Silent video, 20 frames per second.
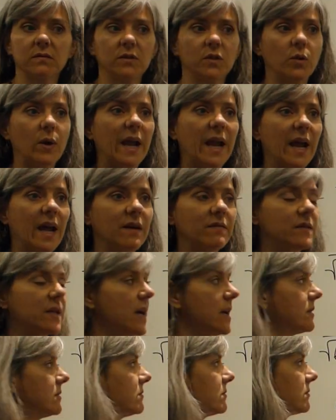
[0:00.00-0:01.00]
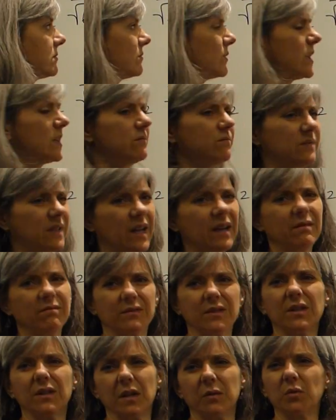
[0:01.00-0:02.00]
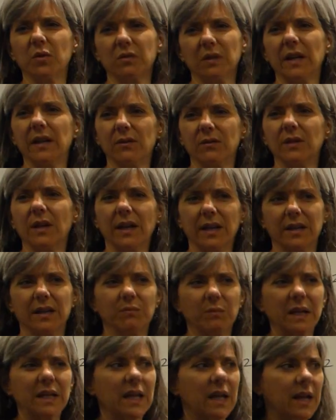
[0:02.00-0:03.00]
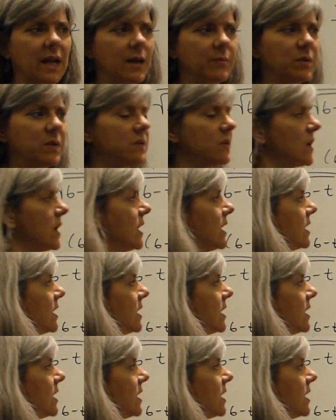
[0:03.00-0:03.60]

Do I have that? Well, yeah, it's a number. I can make that happen.